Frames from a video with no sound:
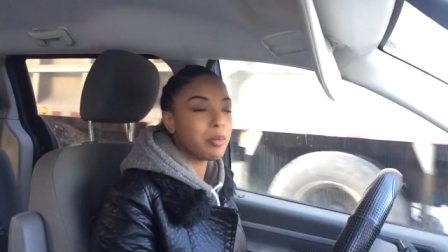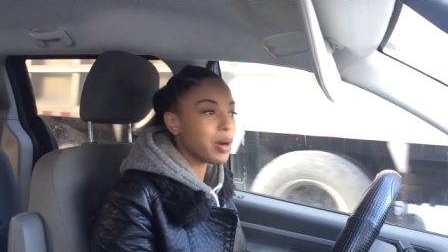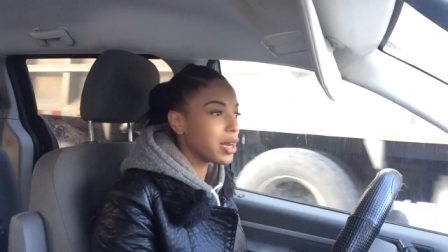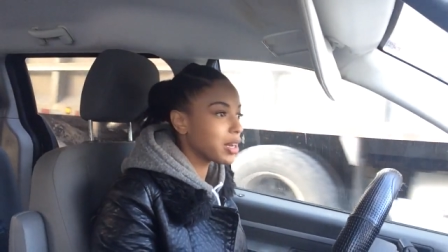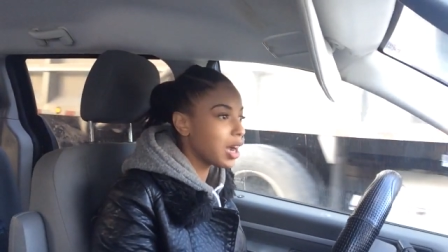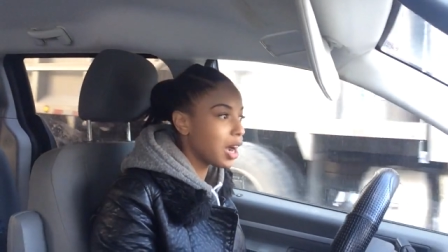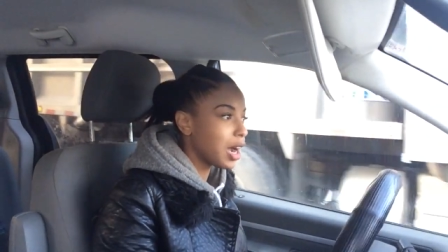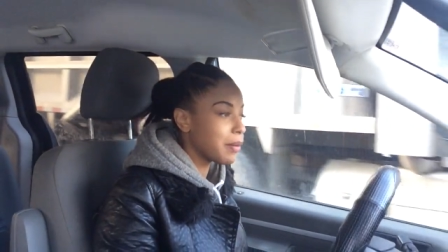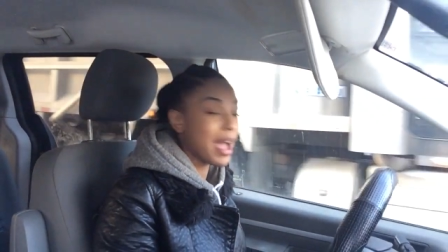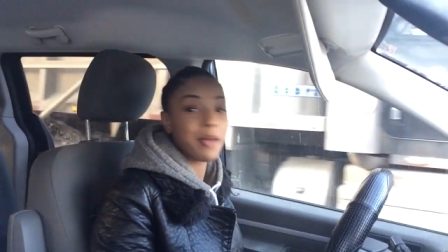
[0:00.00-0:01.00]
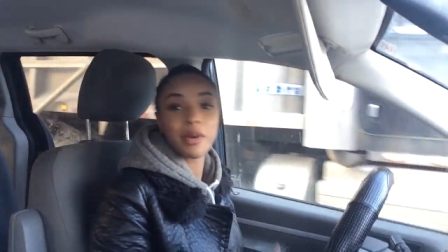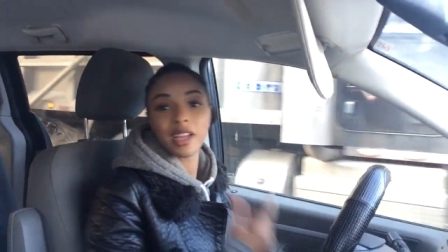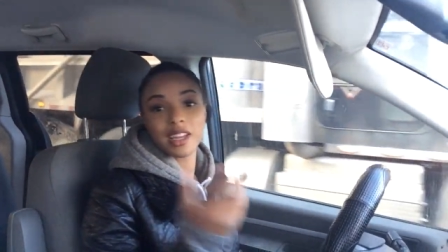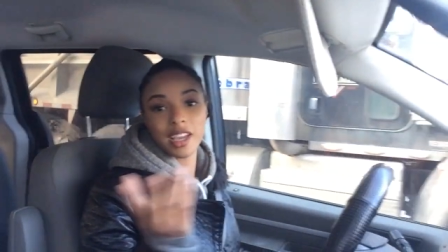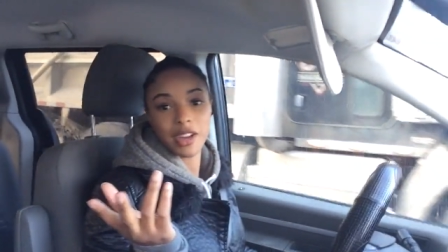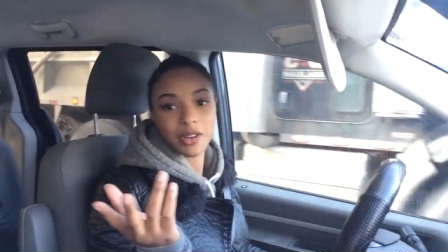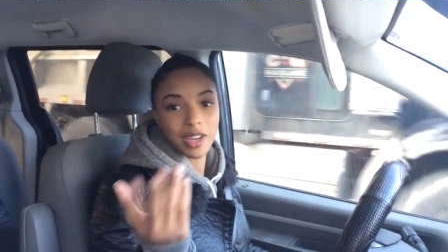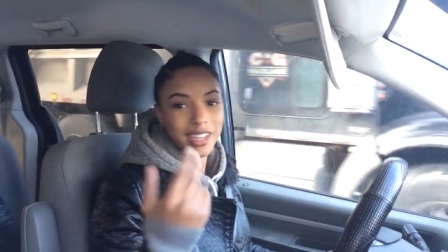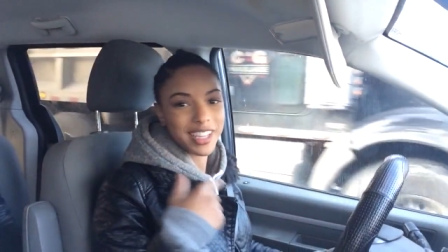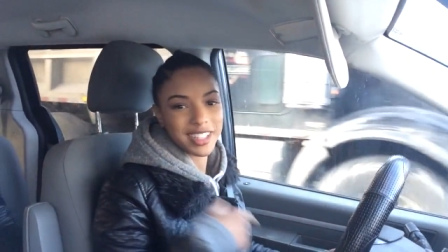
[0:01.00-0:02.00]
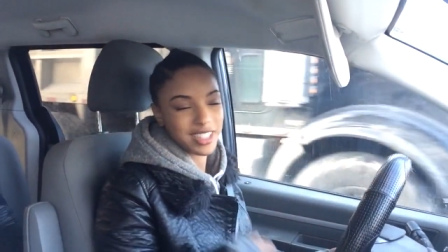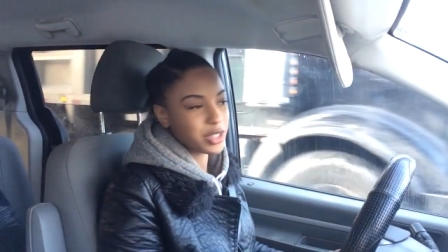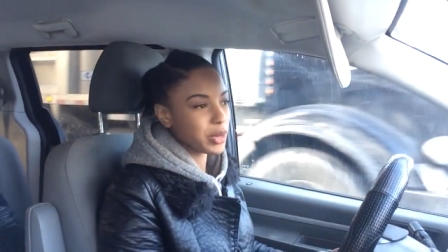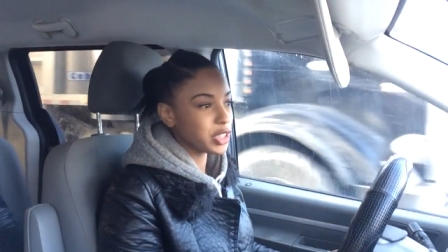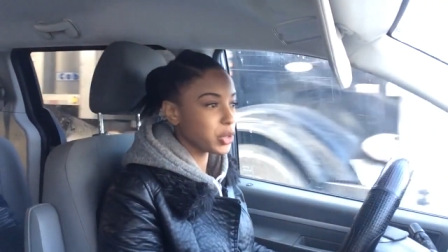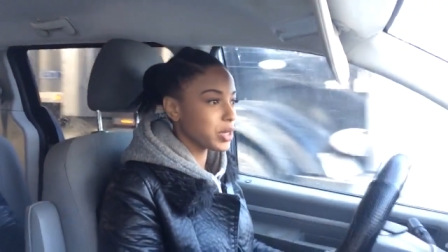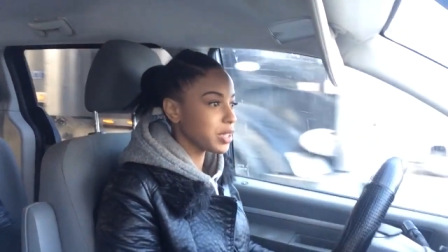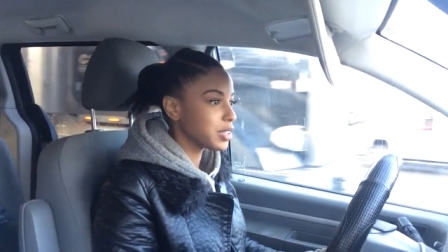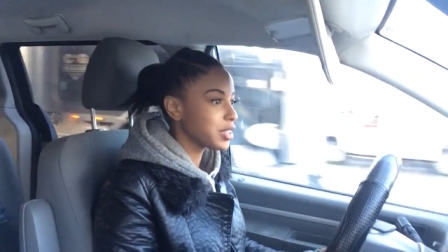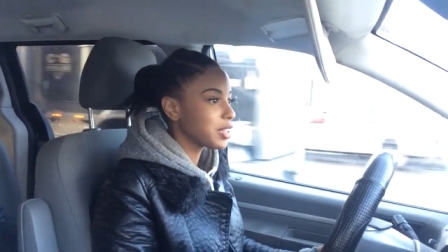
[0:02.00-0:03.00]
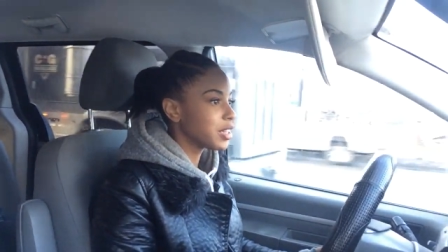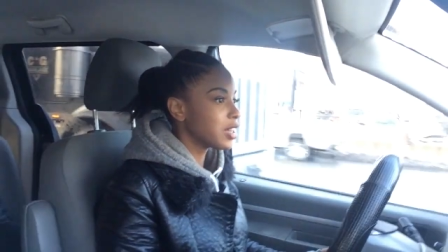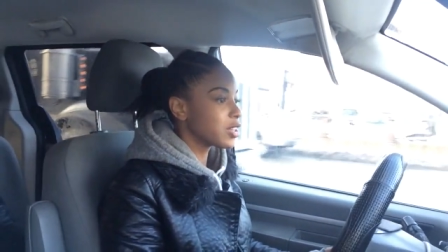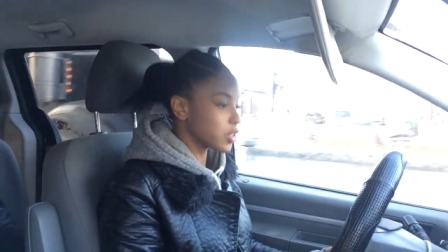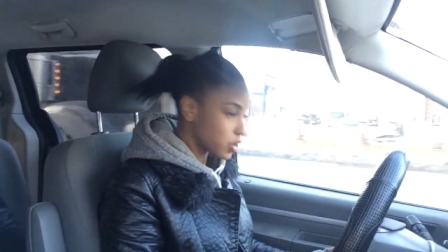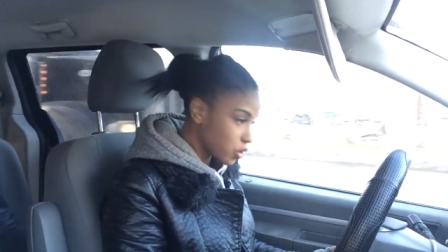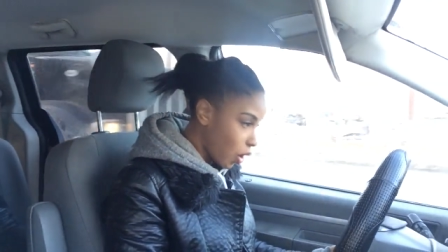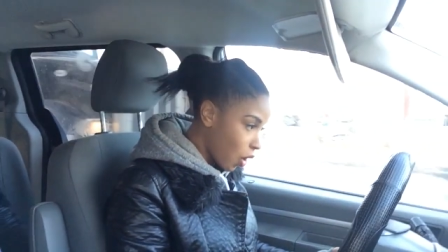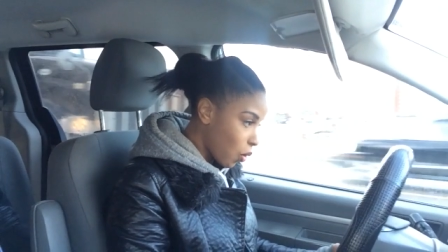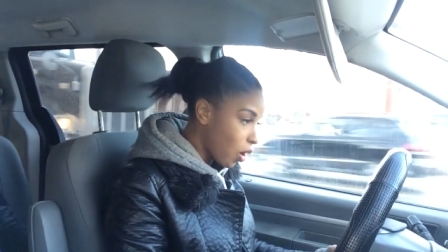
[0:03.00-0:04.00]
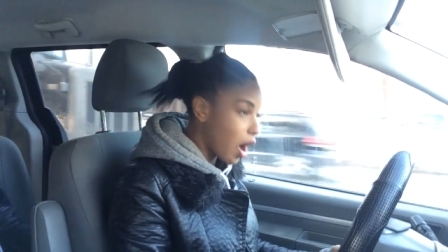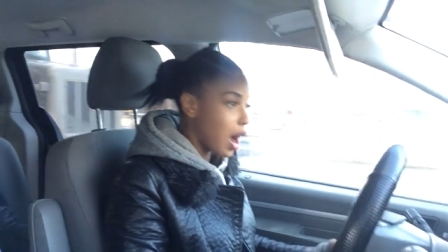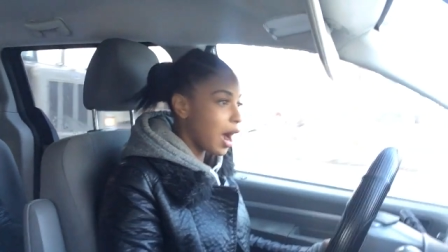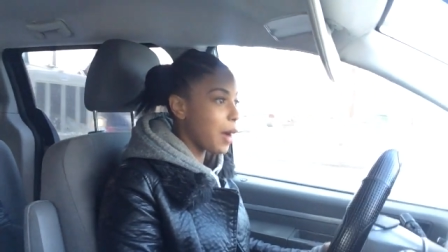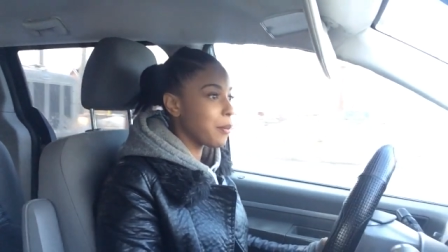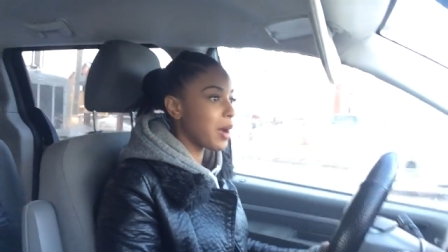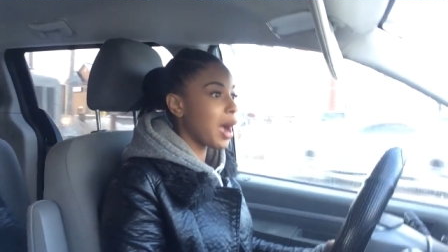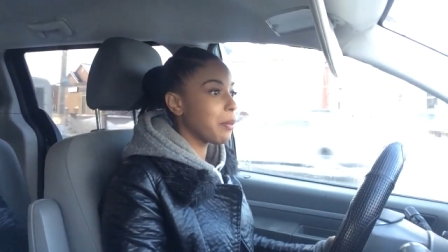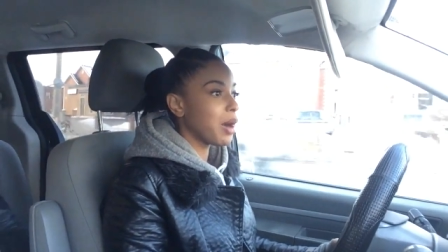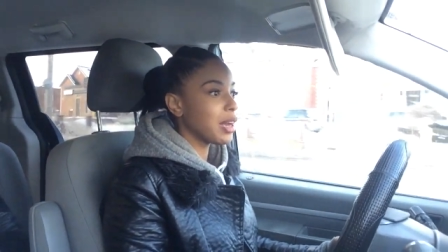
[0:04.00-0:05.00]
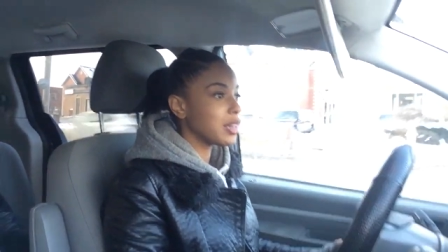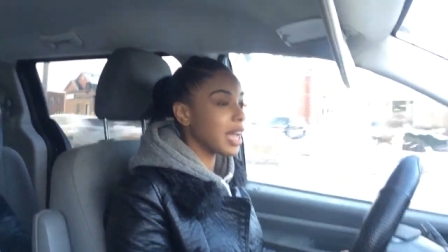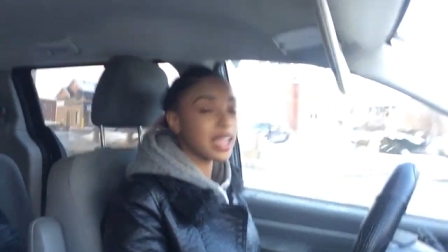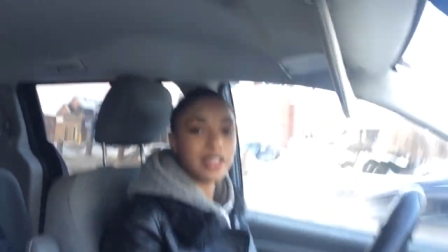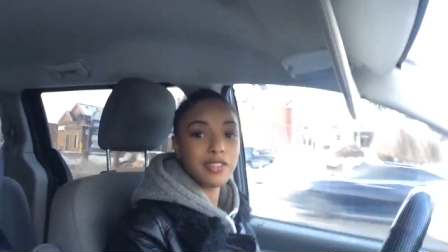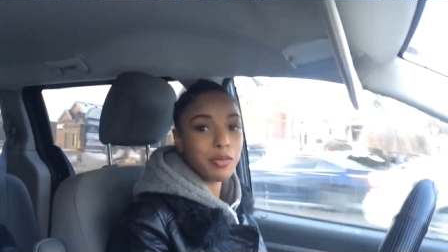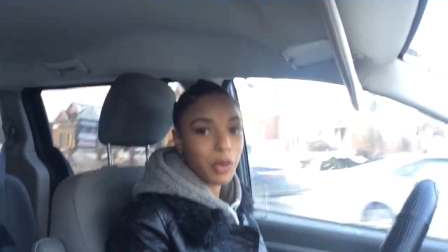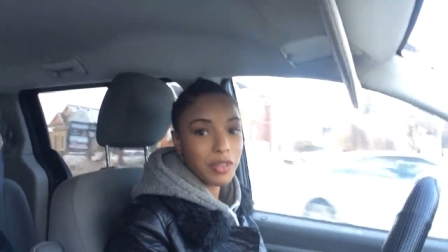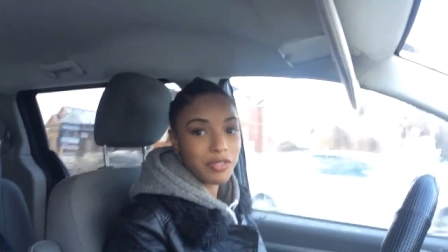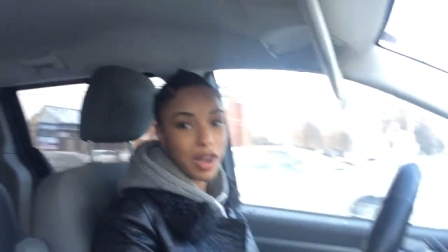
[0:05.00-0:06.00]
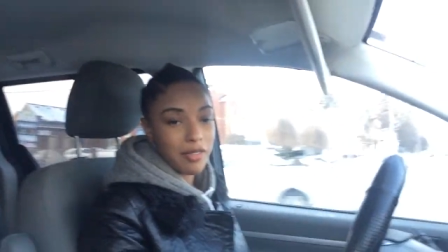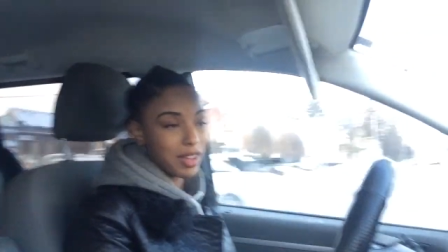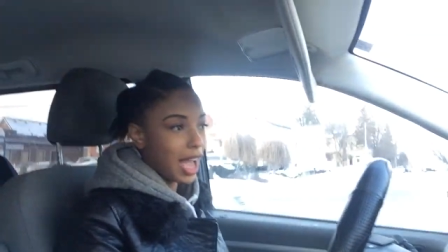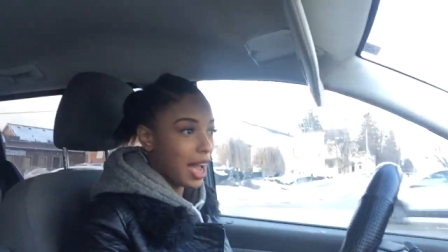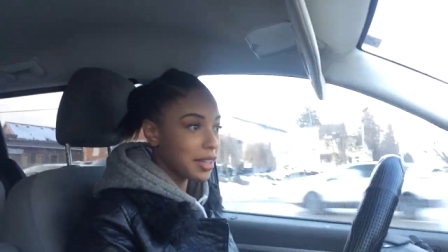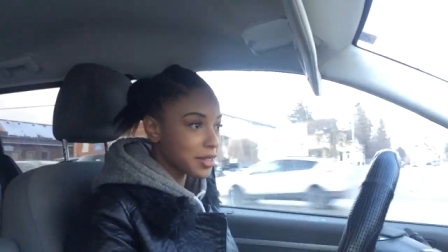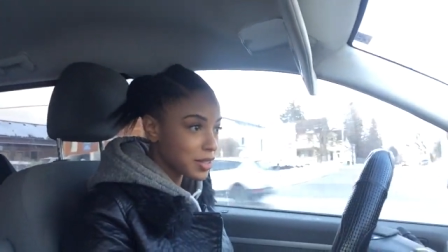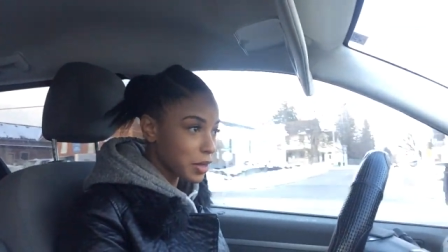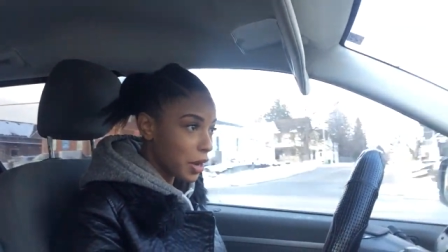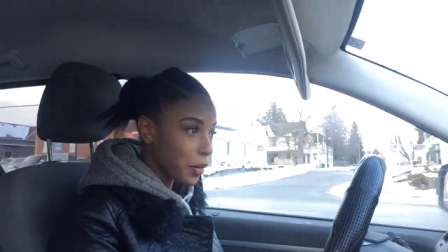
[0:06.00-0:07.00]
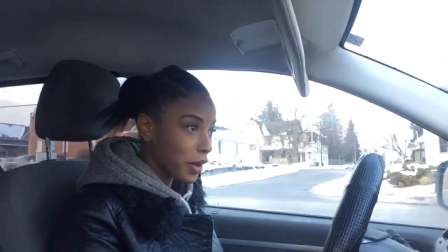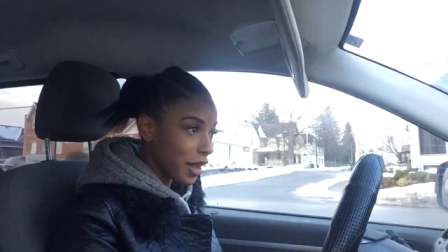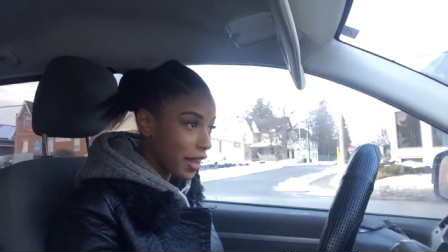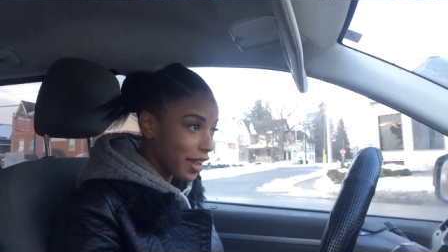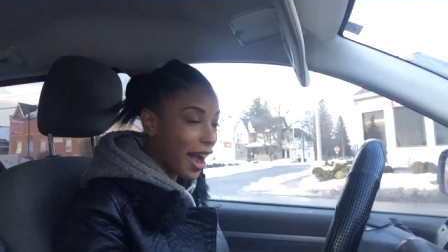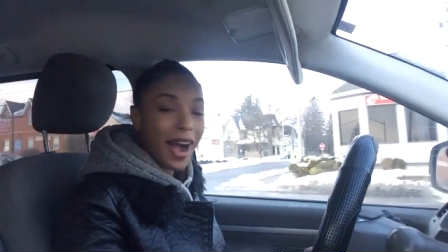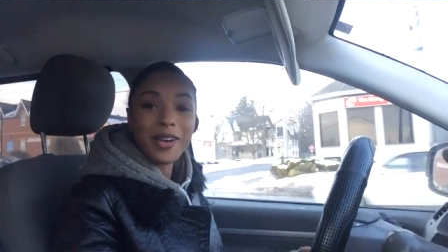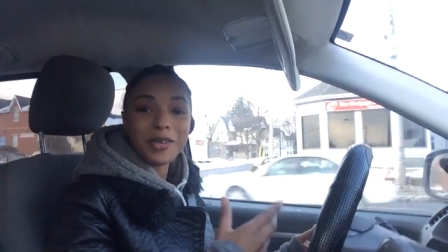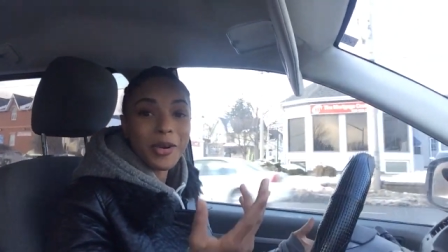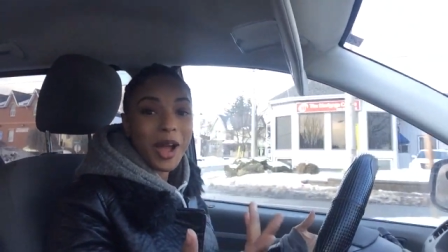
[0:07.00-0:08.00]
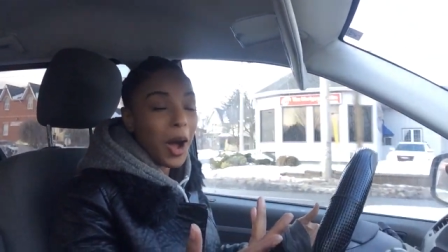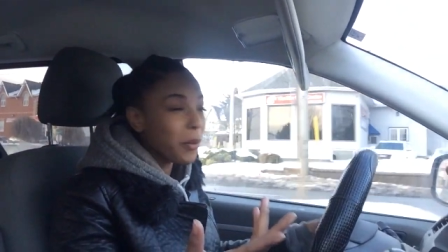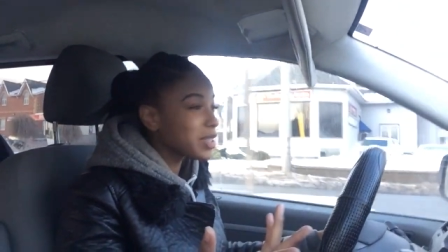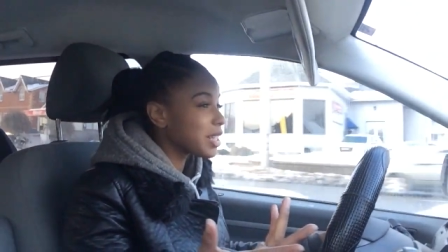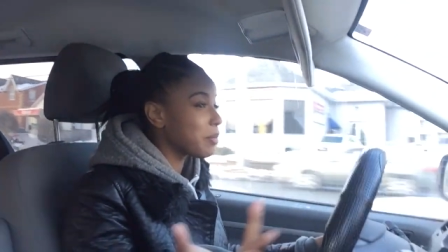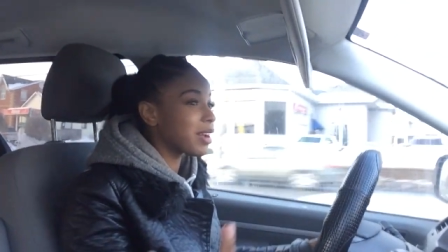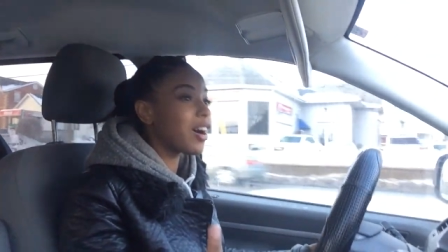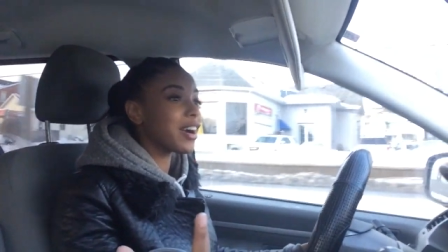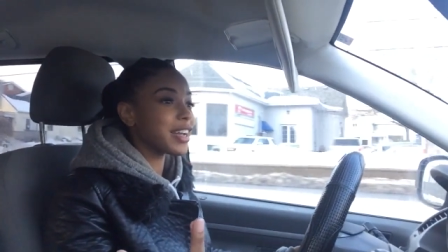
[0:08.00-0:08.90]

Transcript: But um and we're getting a haircut. Yes, that's right, mm-hmm. Jordan. So um I'm on negative 0.5 gas. Okay. I don't know, I always let my car